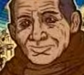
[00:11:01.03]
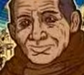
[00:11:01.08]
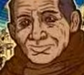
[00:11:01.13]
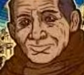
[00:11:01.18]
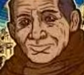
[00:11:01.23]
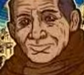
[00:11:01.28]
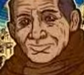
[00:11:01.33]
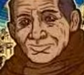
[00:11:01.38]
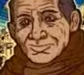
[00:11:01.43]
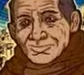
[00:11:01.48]

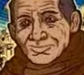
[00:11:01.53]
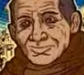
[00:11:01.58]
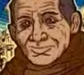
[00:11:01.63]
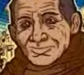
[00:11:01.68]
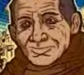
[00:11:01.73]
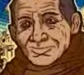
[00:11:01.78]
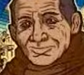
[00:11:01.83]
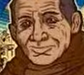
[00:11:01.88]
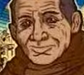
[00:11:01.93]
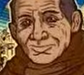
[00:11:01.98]

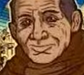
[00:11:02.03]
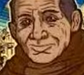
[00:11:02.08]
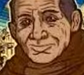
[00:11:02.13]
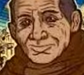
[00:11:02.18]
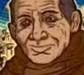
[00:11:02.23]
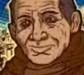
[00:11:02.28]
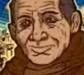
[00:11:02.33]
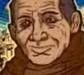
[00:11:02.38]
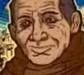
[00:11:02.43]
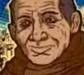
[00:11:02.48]

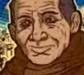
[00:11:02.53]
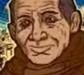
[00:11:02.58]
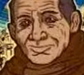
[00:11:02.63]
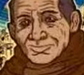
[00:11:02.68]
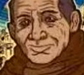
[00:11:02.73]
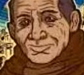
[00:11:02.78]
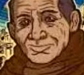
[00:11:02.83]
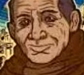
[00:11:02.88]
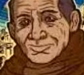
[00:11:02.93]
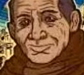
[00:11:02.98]

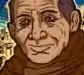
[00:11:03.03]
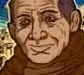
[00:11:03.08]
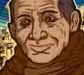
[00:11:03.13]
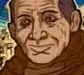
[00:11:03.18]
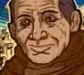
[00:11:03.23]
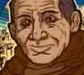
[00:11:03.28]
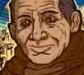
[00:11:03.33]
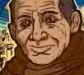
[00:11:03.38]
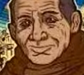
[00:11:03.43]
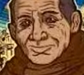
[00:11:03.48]

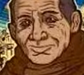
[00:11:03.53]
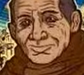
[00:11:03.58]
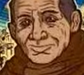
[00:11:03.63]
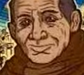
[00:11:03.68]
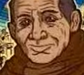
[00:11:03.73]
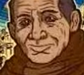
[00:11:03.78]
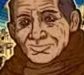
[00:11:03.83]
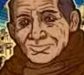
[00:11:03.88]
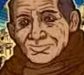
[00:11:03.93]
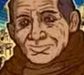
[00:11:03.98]

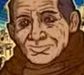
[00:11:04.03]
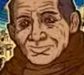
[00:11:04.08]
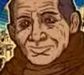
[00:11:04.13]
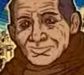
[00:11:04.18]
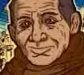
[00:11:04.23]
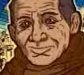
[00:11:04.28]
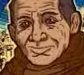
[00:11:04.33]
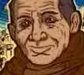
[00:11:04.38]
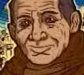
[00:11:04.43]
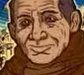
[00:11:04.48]

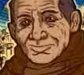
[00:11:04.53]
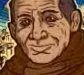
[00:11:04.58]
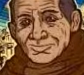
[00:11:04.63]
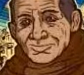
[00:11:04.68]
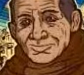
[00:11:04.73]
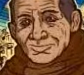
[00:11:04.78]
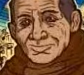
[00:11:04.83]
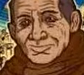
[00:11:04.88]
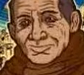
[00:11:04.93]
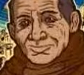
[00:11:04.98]

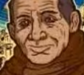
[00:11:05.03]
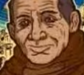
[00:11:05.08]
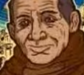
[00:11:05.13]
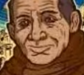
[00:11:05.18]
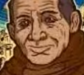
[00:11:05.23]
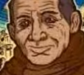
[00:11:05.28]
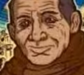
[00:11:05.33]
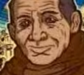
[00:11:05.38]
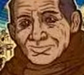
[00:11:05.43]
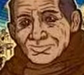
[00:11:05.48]

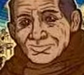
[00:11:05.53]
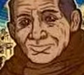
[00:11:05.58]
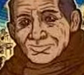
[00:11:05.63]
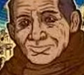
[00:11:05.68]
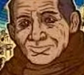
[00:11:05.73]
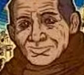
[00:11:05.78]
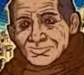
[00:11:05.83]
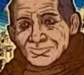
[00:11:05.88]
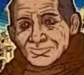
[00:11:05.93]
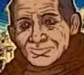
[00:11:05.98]

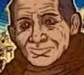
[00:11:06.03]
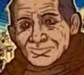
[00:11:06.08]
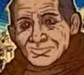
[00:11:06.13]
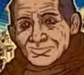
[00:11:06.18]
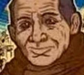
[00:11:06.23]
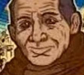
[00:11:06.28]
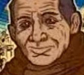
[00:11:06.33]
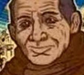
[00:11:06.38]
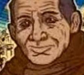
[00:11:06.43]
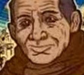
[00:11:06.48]

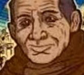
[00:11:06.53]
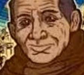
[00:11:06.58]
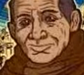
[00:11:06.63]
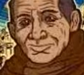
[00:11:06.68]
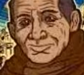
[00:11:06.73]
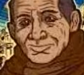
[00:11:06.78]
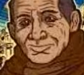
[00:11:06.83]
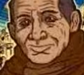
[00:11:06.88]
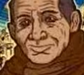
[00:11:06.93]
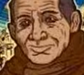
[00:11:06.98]

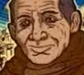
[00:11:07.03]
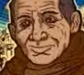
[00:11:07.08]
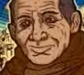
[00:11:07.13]
(not speaking)